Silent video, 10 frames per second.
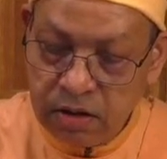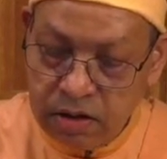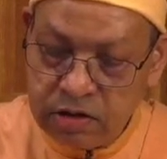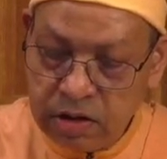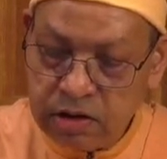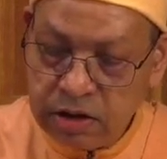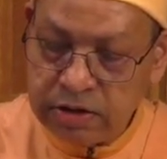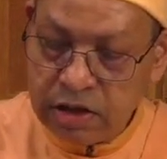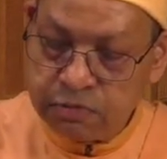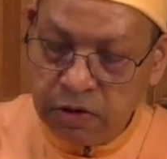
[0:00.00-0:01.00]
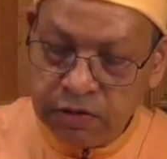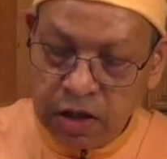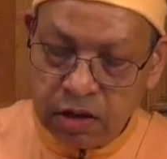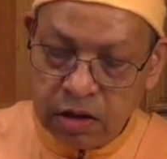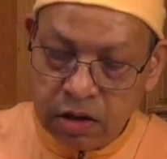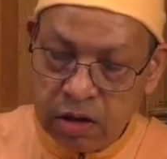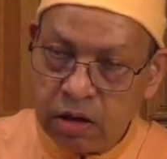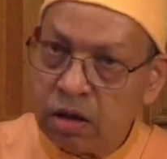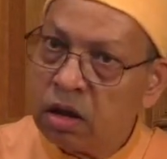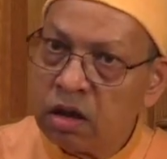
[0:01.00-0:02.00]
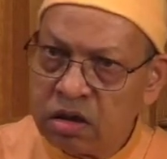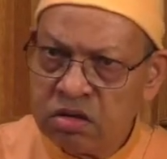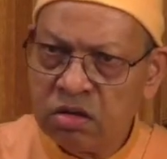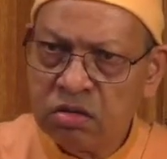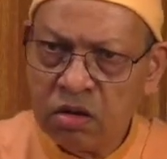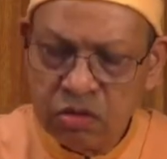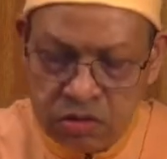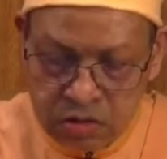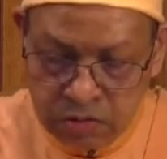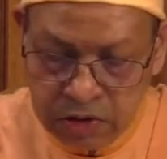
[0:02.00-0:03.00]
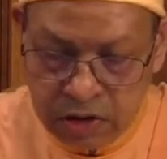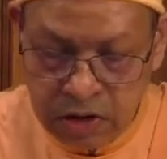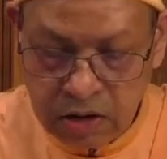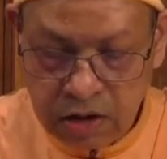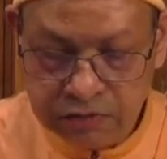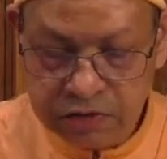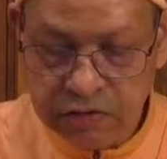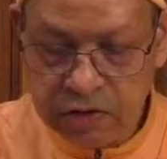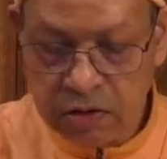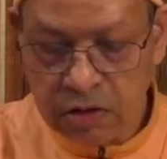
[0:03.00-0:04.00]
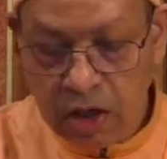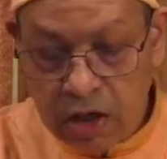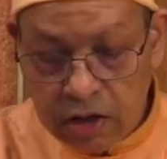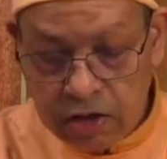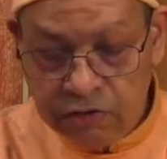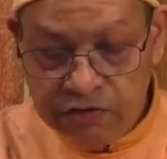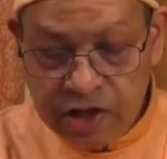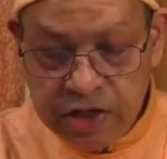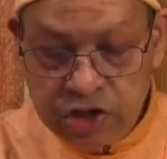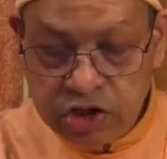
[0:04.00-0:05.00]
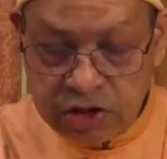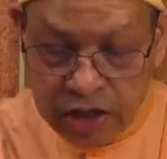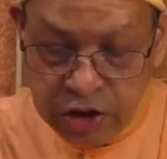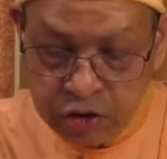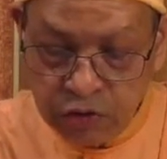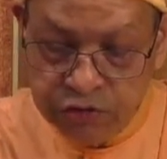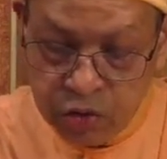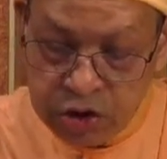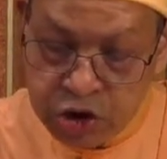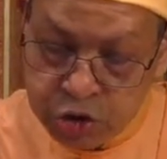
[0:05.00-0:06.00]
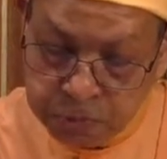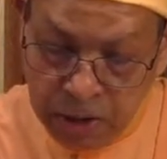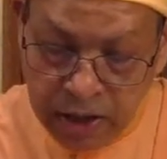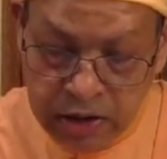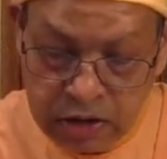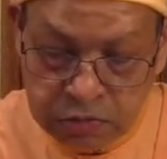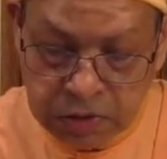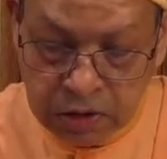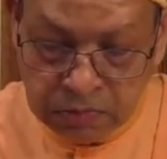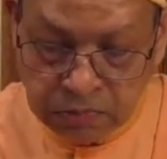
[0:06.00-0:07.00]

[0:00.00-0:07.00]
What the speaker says: he tells Bhavanath, don't go today after everything. The very sight of you inspires me.